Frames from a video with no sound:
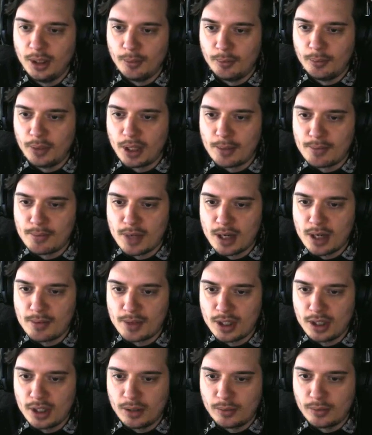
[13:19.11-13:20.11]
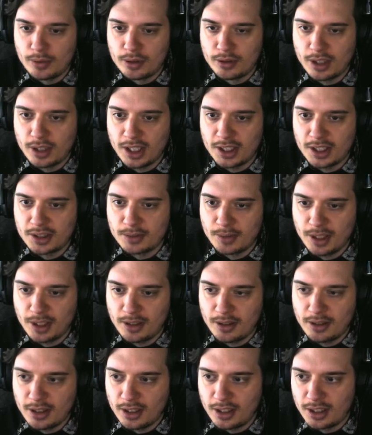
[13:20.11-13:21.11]
But I maybe want to add some
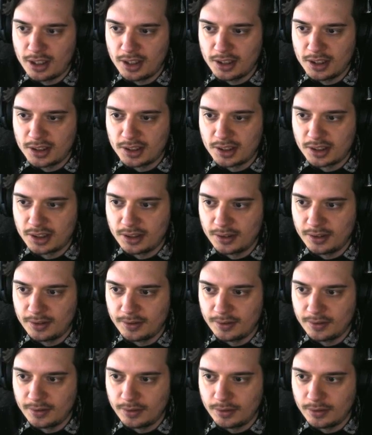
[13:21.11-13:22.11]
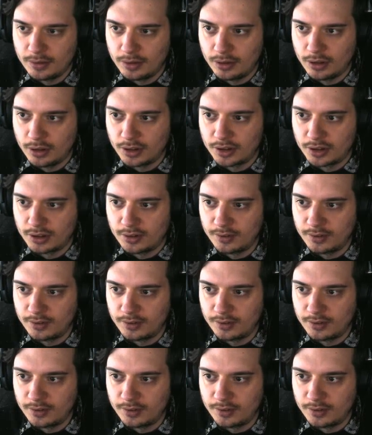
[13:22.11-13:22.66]
area lights. Oh god.